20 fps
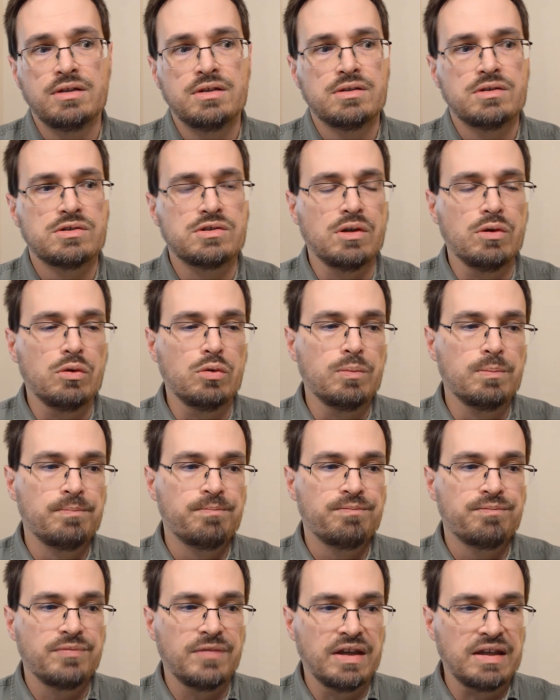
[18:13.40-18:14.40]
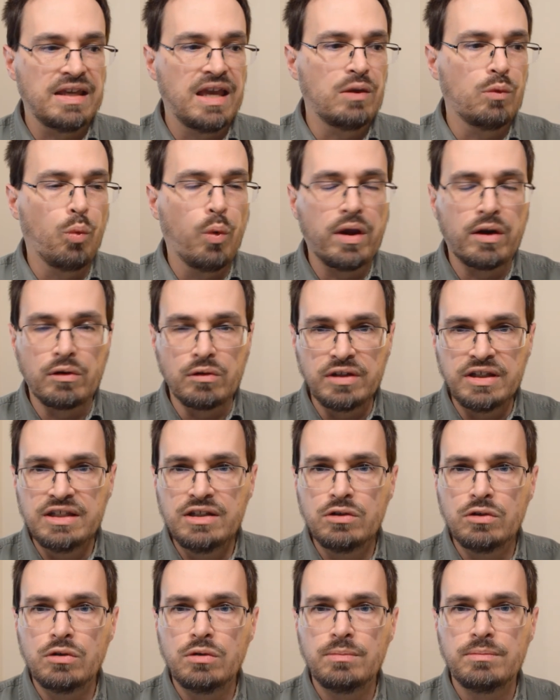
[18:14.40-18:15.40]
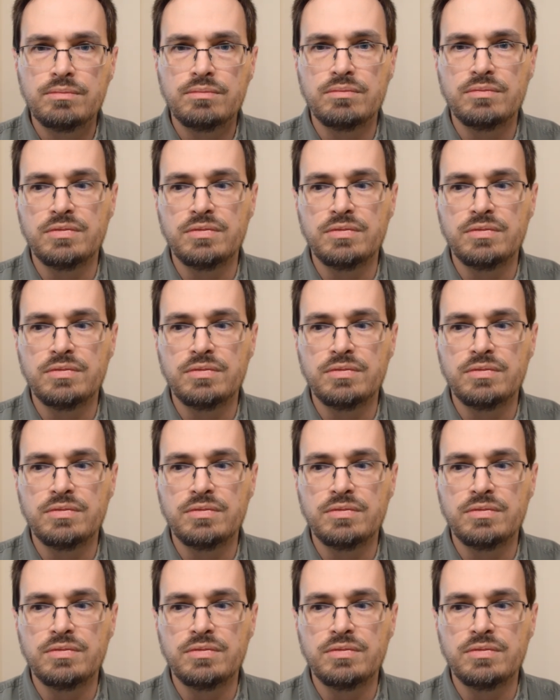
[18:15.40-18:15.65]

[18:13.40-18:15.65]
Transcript: So, again, where legal,